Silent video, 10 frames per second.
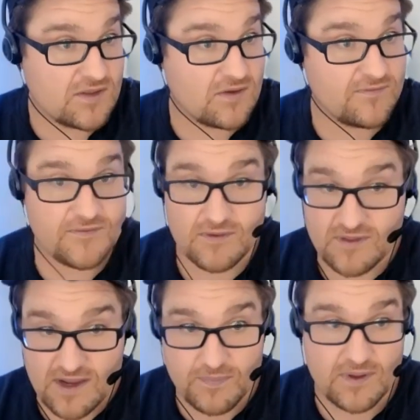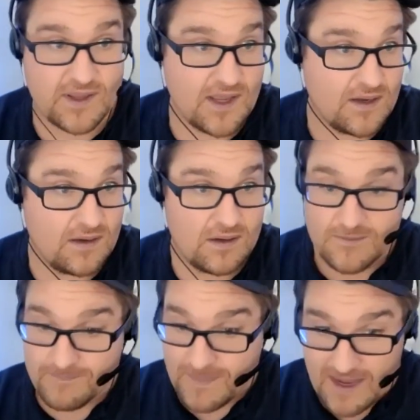So for example, again,
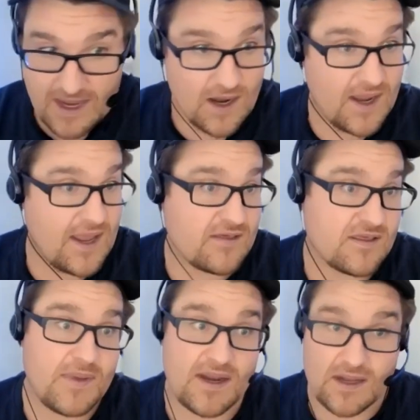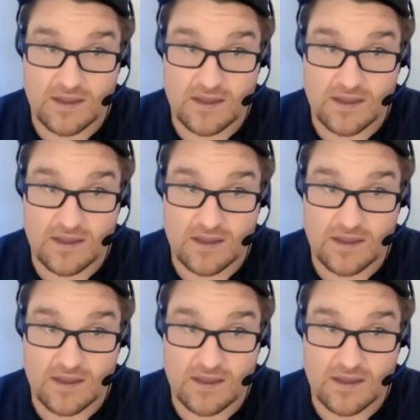AI estimating,